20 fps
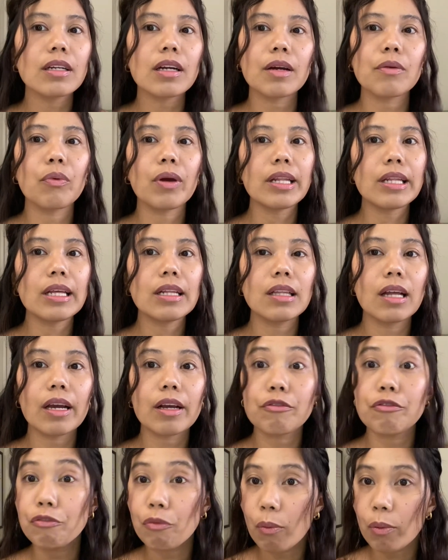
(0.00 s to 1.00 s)
I waited like
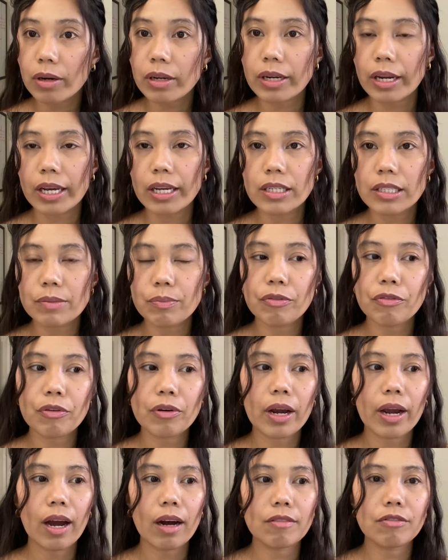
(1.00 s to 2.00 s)
4 days before
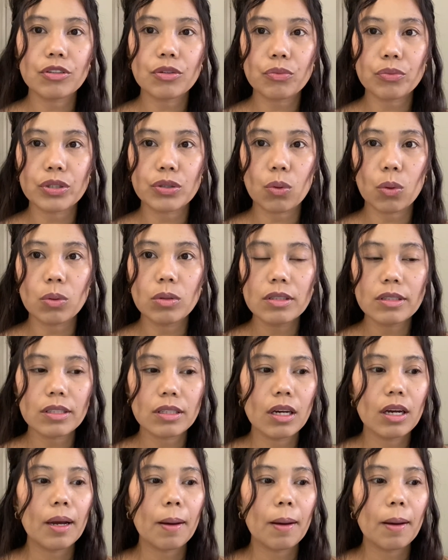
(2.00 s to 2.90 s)
I have the result.